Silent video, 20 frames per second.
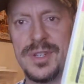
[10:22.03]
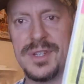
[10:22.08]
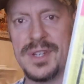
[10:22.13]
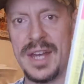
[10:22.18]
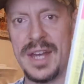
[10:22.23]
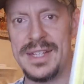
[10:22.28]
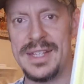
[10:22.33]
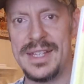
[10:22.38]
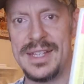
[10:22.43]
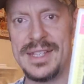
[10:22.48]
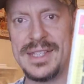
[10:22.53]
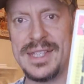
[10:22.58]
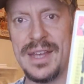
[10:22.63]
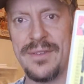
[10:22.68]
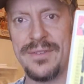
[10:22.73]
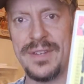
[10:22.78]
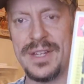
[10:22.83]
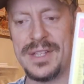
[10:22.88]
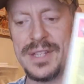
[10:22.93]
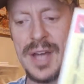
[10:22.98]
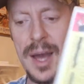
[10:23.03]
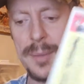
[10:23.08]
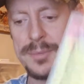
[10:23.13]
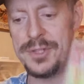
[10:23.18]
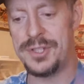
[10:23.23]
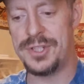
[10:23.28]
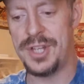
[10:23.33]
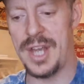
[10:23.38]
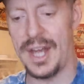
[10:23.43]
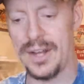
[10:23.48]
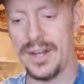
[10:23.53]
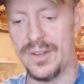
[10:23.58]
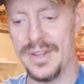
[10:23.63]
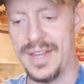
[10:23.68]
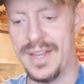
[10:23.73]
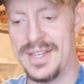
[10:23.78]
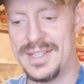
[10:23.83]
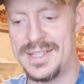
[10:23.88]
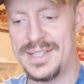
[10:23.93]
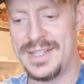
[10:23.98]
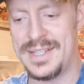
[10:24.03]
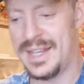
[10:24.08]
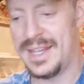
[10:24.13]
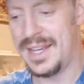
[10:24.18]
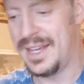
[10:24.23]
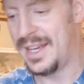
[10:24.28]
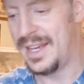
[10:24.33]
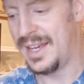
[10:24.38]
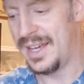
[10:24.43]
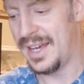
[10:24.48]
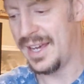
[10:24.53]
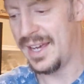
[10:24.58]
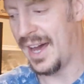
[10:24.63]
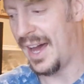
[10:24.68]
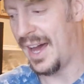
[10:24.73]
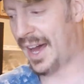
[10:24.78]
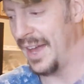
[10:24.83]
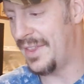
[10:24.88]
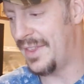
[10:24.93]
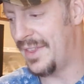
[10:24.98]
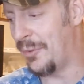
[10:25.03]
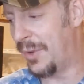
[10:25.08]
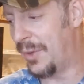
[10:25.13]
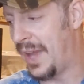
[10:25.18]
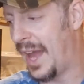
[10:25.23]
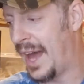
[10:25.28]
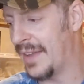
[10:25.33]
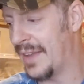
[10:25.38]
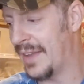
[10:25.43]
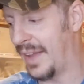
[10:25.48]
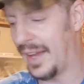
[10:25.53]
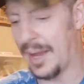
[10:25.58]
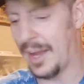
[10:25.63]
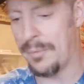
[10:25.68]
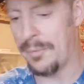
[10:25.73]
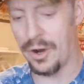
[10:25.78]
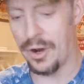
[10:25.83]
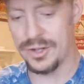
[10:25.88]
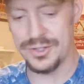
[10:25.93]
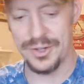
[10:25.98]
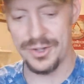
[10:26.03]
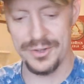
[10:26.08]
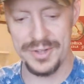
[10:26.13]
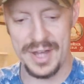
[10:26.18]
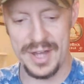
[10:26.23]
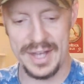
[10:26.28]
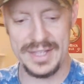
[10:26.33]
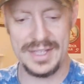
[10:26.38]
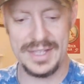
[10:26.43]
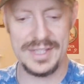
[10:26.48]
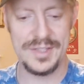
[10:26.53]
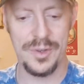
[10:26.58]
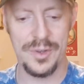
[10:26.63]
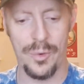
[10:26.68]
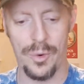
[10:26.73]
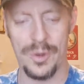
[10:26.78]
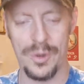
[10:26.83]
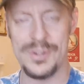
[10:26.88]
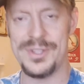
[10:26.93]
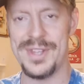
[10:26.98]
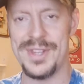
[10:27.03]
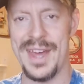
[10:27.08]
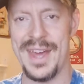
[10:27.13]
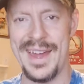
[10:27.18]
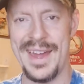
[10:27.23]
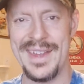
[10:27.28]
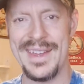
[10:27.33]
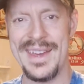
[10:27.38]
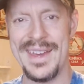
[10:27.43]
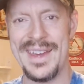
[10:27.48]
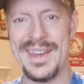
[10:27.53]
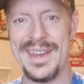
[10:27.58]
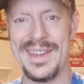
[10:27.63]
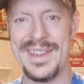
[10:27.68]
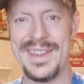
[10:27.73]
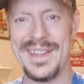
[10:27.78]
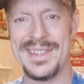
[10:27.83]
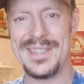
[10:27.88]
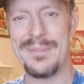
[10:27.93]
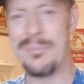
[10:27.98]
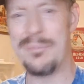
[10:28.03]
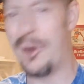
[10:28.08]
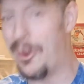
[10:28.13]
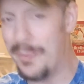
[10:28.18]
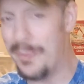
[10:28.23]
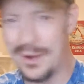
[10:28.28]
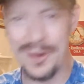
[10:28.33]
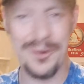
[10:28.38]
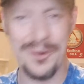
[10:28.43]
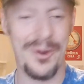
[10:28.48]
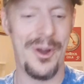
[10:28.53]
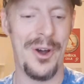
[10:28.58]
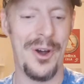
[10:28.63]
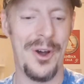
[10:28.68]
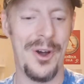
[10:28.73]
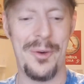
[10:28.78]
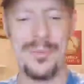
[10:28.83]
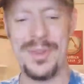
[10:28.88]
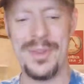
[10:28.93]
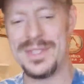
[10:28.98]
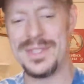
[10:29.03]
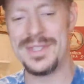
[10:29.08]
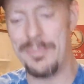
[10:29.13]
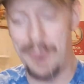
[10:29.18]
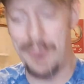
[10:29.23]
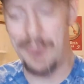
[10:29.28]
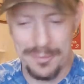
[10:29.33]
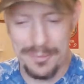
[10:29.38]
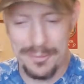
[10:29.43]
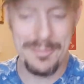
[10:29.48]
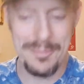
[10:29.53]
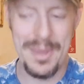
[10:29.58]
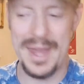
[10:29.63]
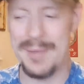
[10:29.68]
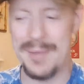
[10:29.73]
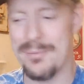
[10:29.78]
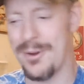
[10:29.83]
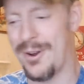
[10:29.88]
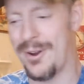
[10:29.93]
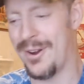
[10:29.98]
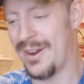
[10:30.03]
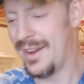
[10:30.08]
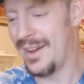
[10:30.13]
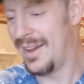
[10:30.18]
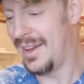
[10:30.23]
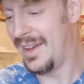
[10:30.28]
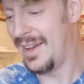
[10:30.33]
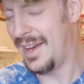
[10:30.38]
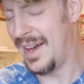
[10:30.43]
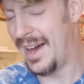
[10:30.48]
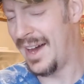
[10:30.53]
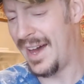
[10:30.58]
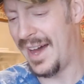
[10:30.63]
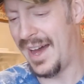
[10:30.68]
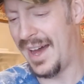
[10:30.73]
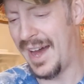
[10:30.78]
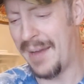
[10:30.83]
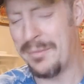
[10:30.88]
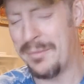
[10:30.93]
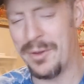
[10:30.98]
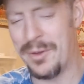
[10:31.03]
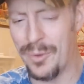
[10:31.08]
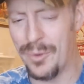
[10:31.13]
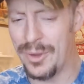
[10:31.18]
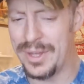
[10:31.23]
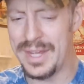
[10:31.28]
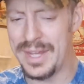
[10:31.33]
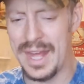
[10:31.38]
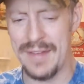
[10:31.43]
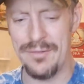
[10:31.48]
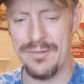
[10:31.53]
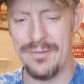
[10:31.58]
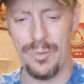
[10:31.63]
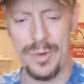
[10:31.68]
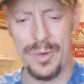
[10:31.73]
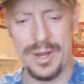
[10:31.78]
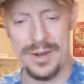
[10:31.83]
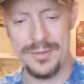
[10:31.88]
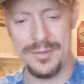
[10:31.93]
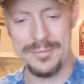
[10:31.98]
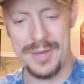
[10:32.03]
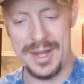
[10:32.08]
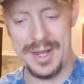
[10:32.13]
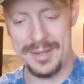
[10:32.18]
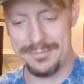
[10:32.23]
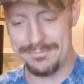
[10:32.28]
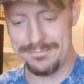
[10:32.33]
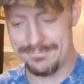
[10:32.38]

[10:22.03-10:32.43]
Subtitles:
1970 Topps checklist. Then we had like a partial 90 score set, then some Bowman Chrome, and then some Bowman paper. I mean, really kind of weird. My